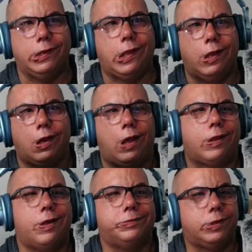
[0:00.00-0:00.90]
He
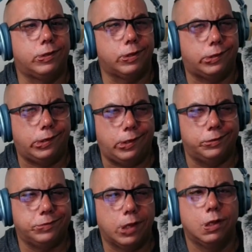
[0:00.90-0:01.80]
cannot come to your
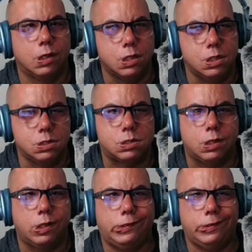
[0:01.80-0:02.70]
team.
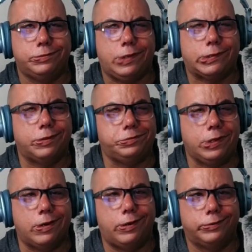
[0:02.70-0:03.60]
Usually a team that's going to
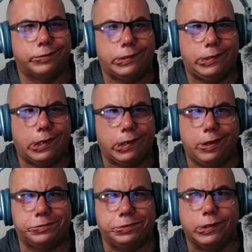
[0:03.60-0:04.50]
be over the second
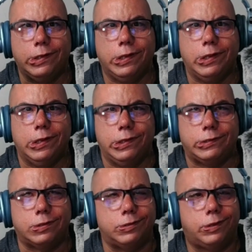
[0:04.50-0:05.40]
apron
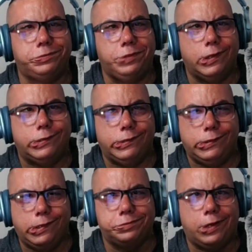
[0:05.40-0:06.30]
is going to be a
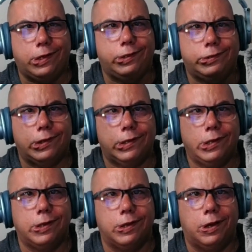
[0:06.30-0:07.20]
team that is
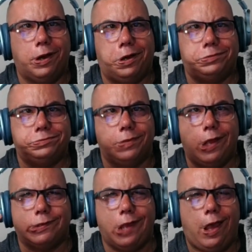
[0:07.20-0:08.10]

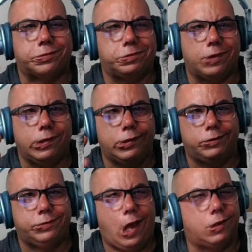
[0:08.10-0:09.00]
has aspiration
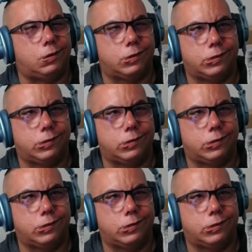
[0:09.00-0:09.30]
of titles.